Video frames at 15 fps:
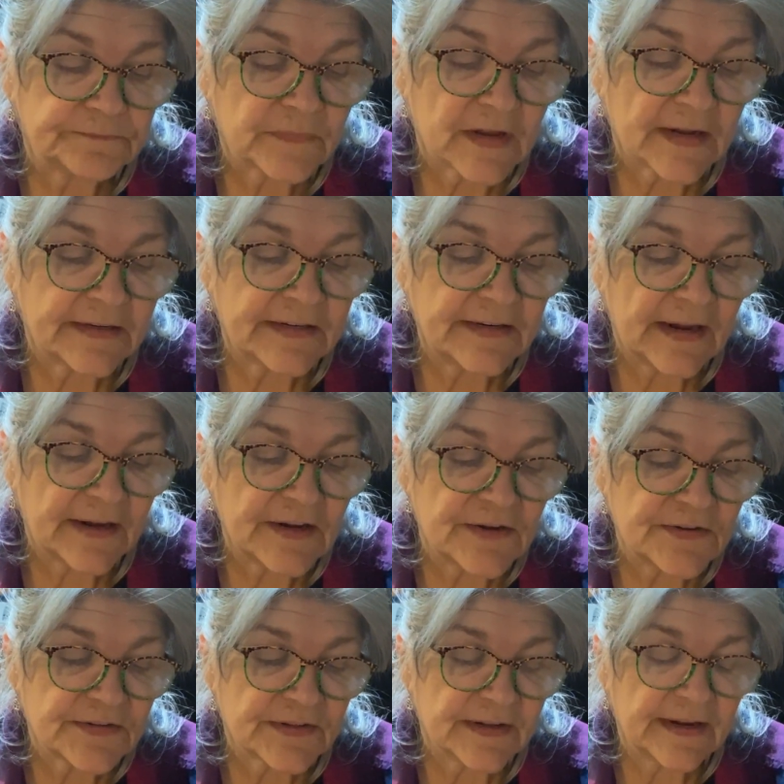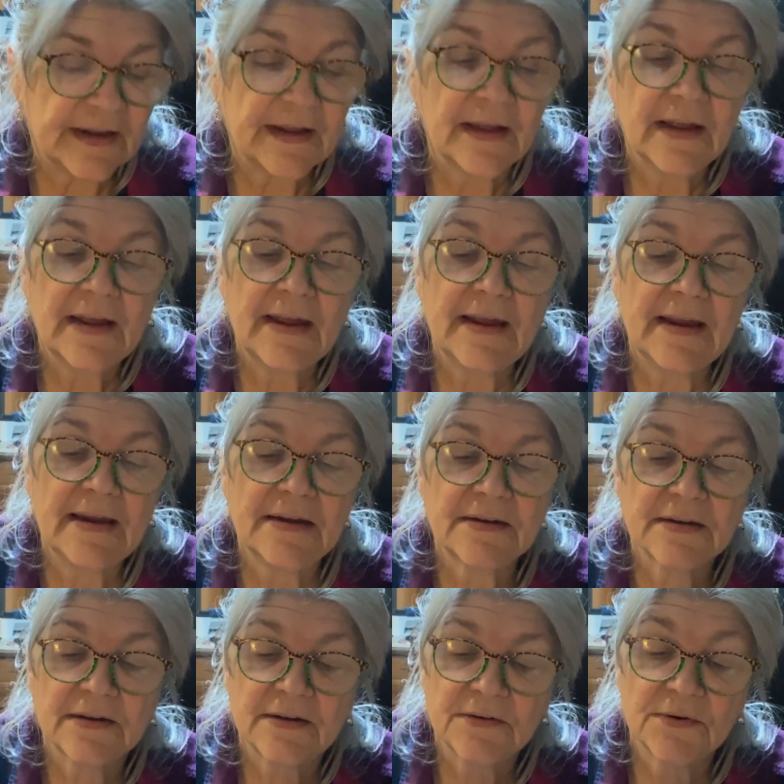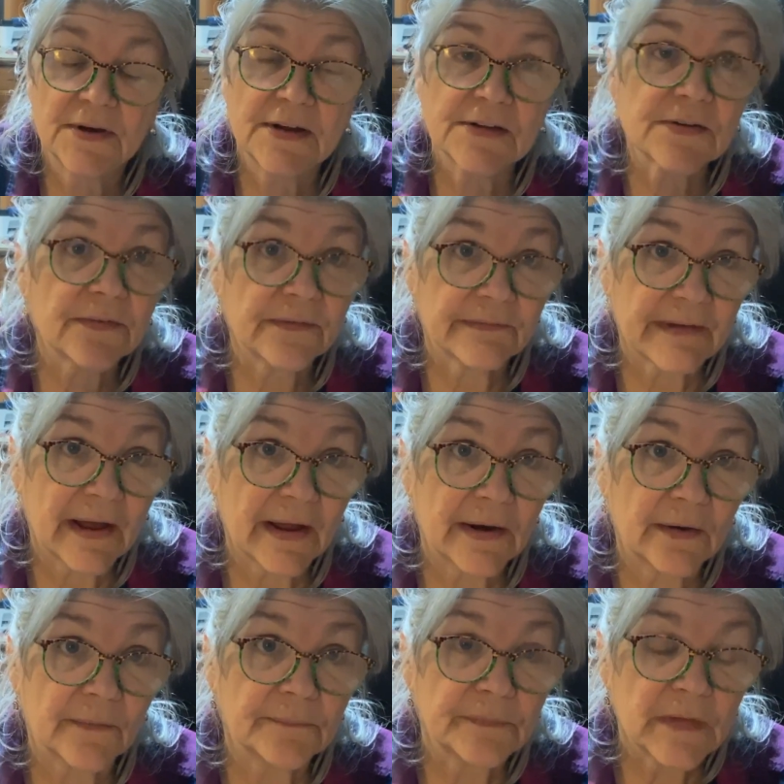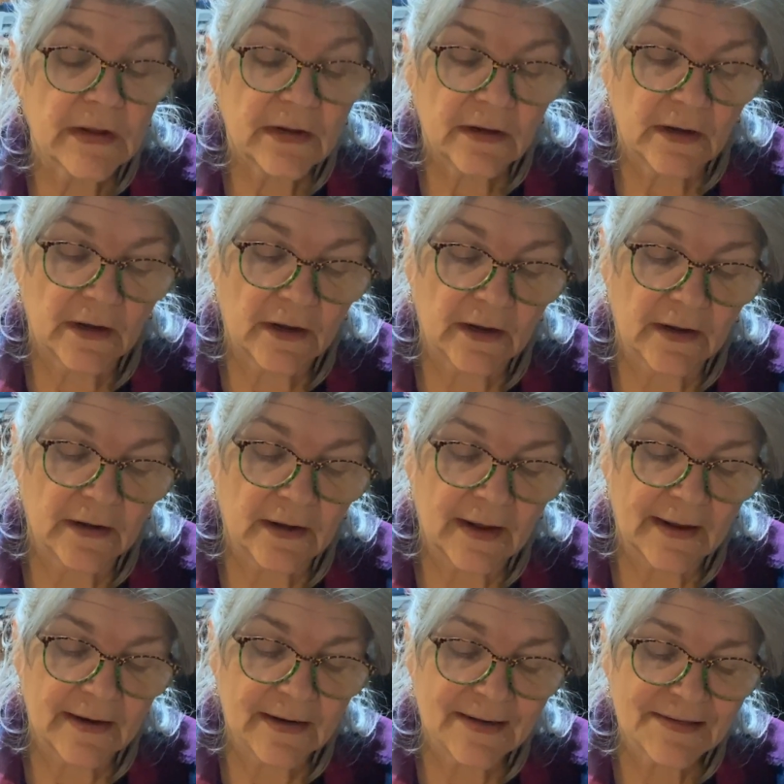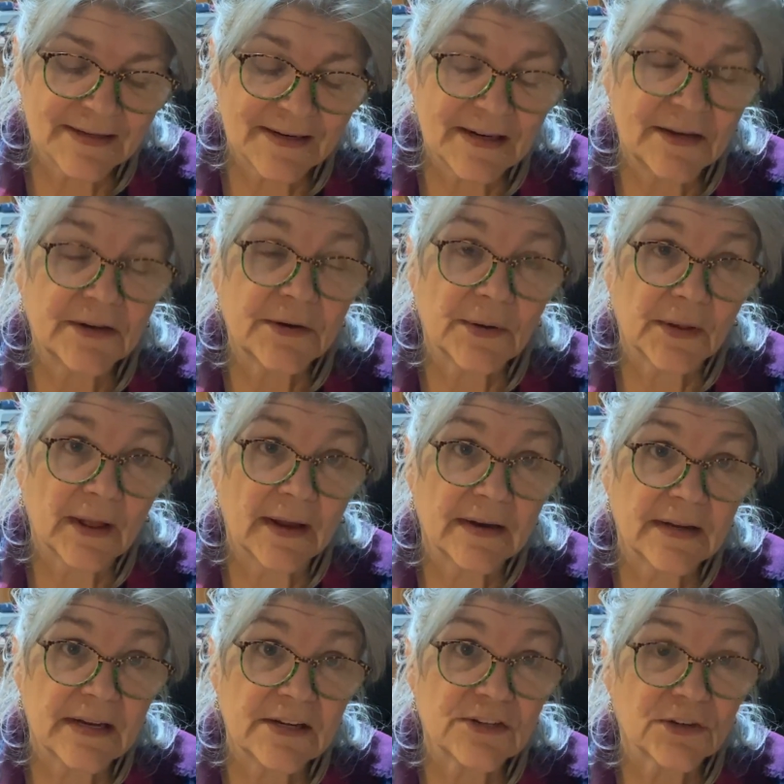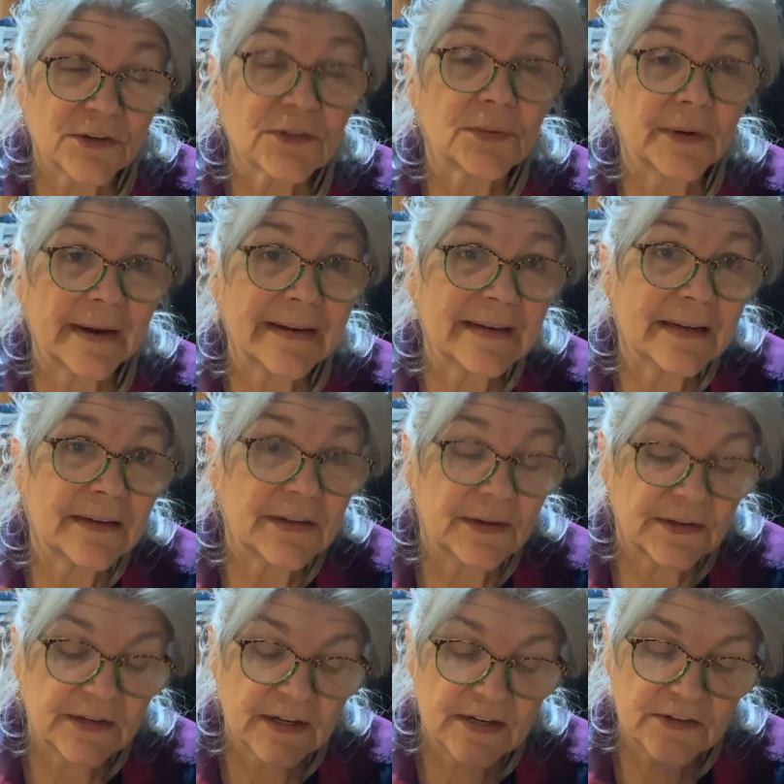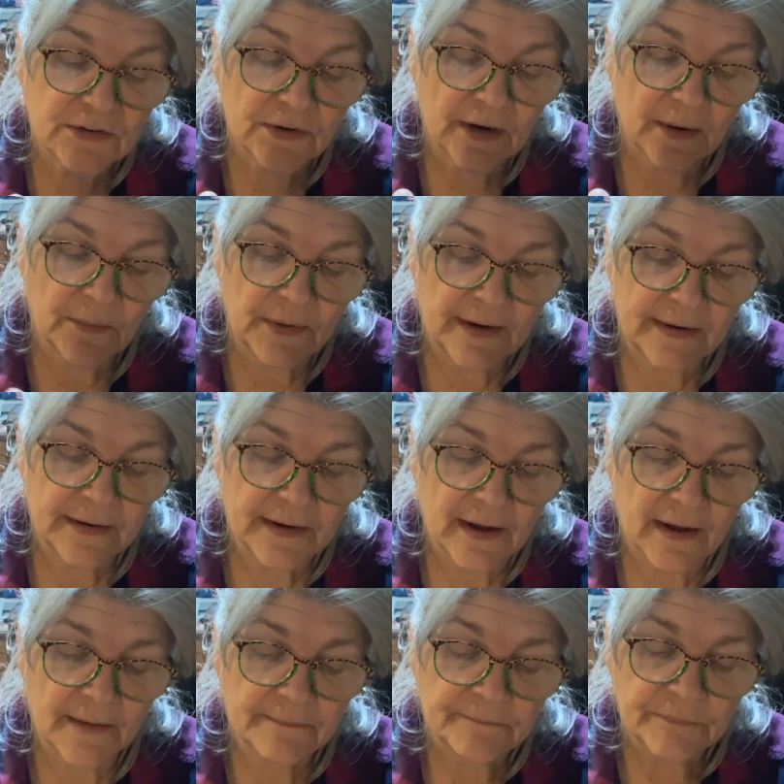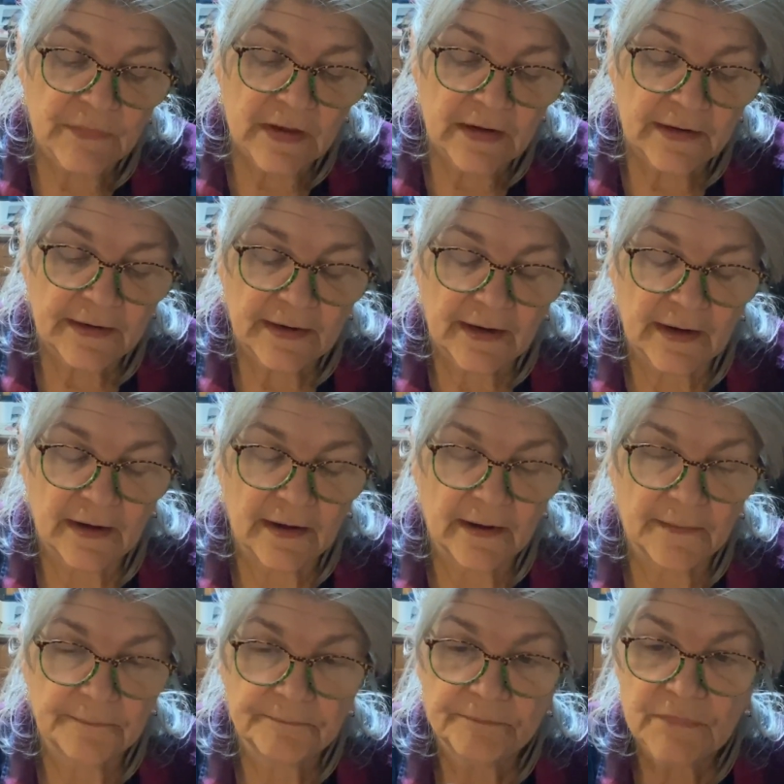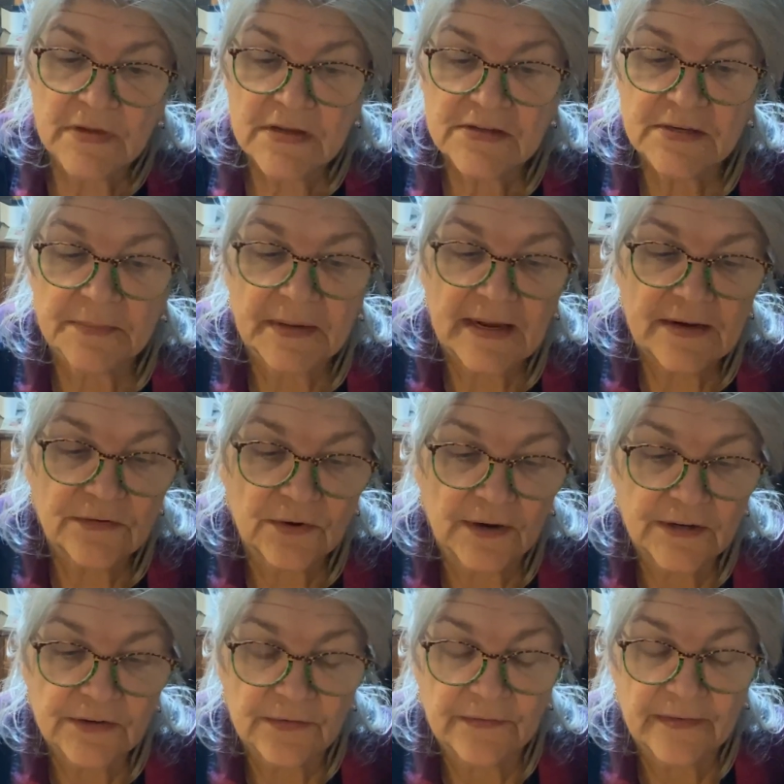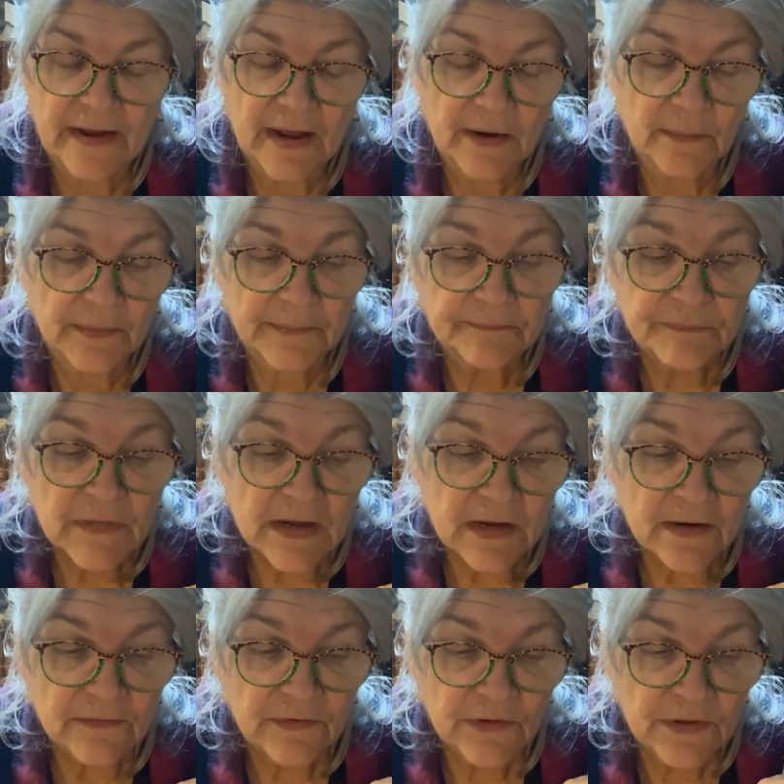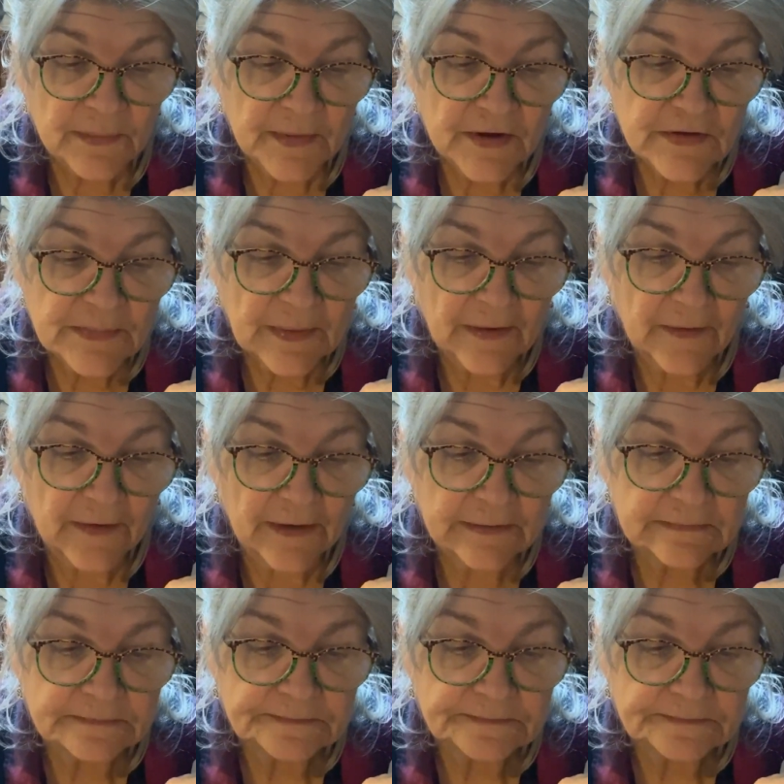I did not use the heat transfer vinyl because I didn't do a lot of t-shirts. When I did do a t-shirt, I went and got some heat transfer vinyl, but for the most part